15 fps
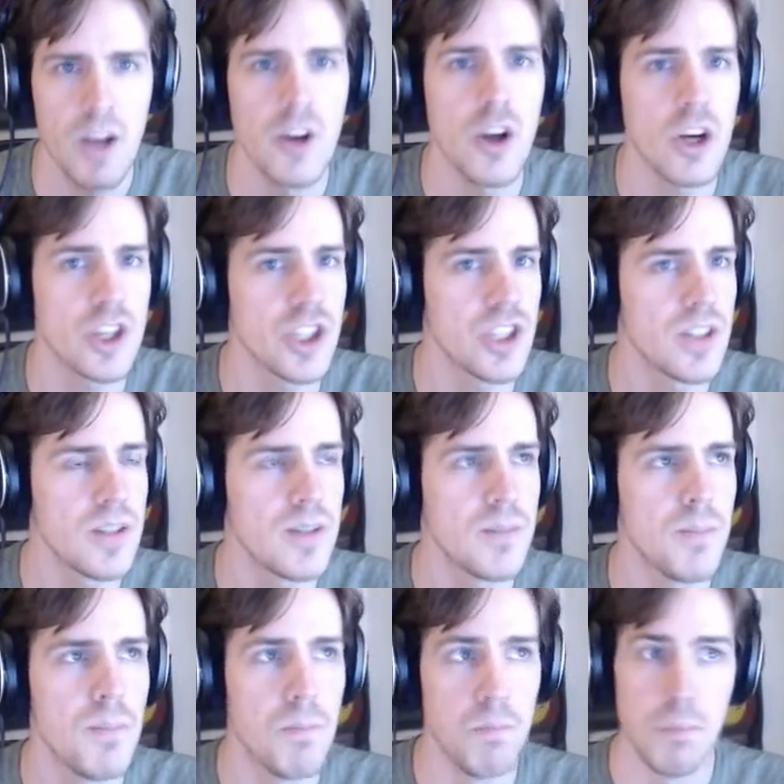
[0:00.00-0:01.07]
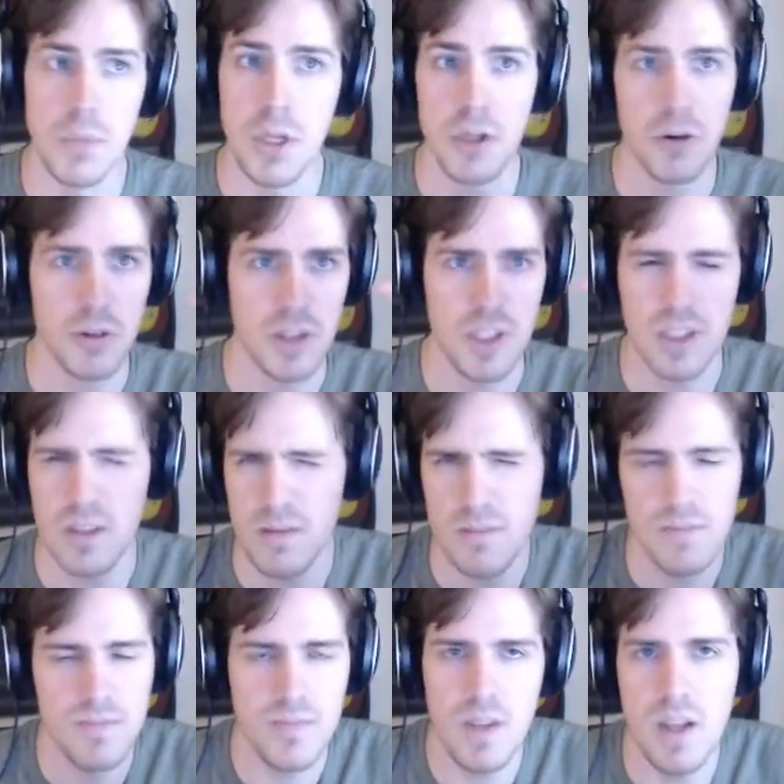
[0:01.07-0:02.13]
and not merely
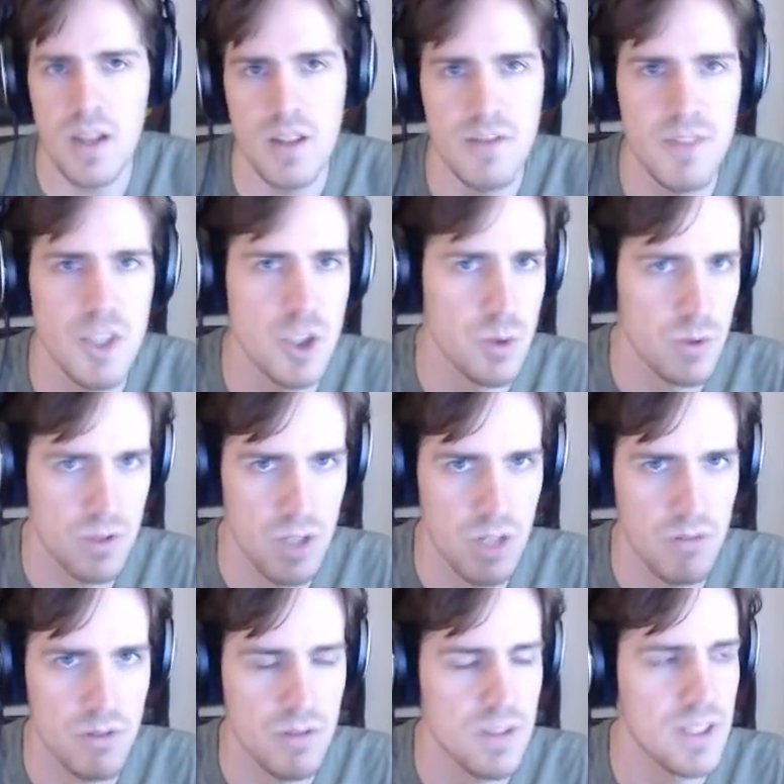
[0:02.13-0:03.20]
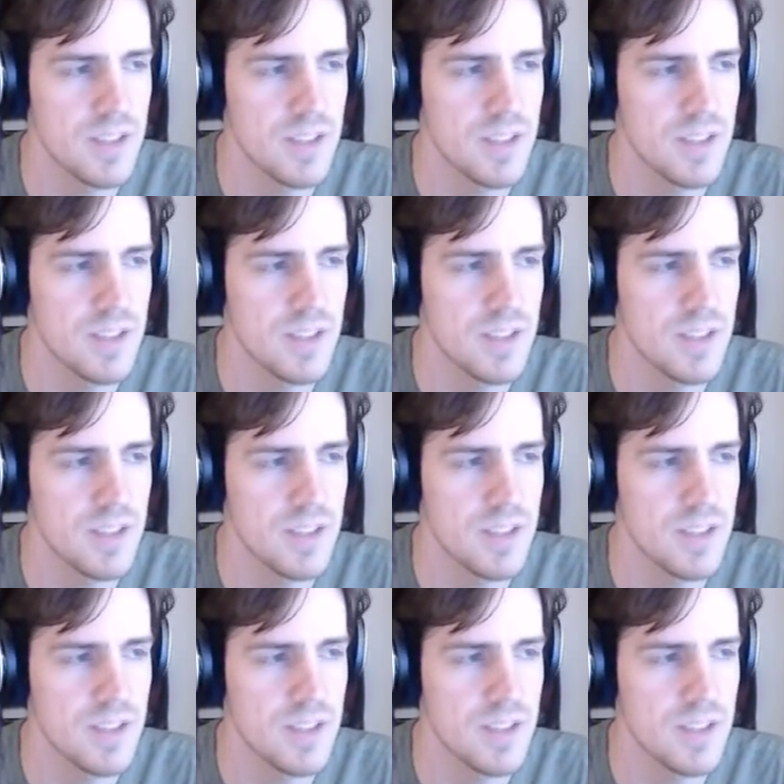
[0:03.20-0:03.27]
a visual novel.